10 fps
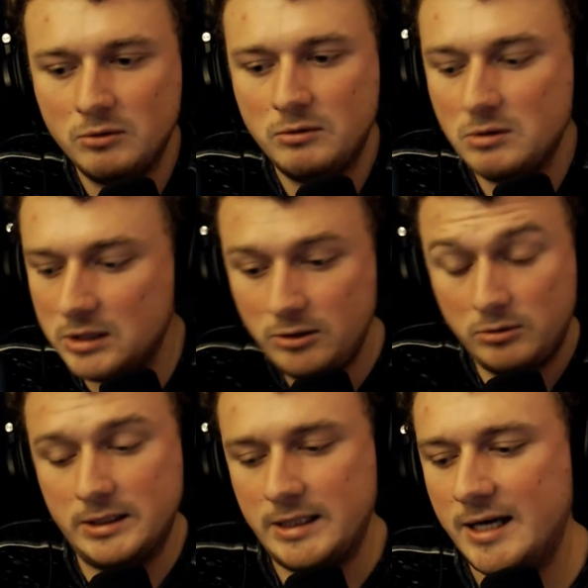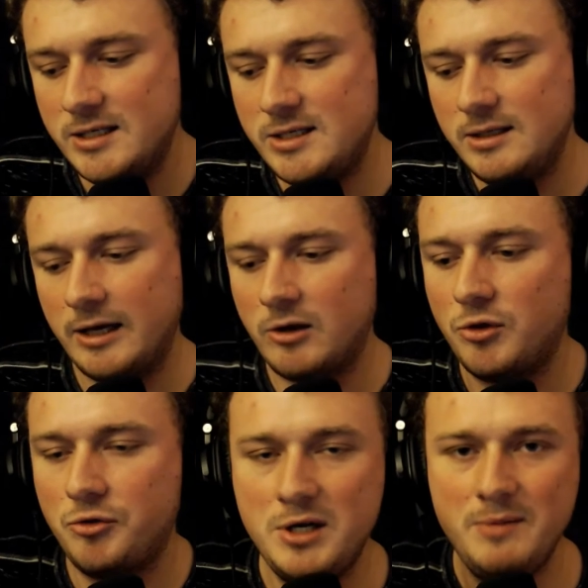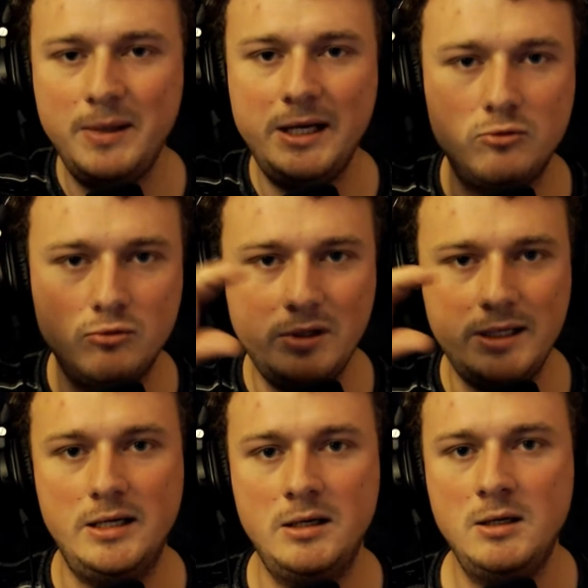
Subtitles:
literally, I see like 3 minute read.